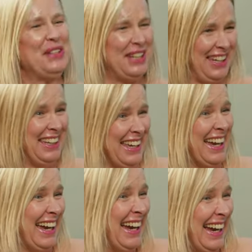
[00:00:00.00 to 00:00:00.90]
yeah.
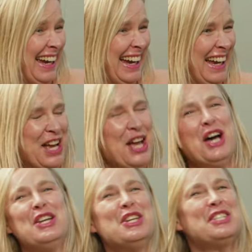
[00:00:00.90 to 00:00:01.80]

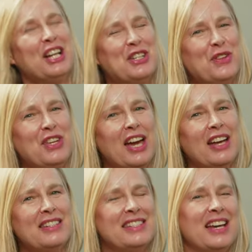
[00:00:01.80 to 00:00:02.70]
Just tell us for the
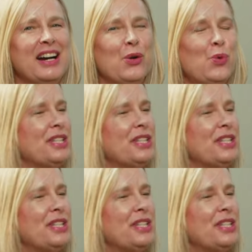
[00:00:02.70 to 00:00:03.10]
end, uh, what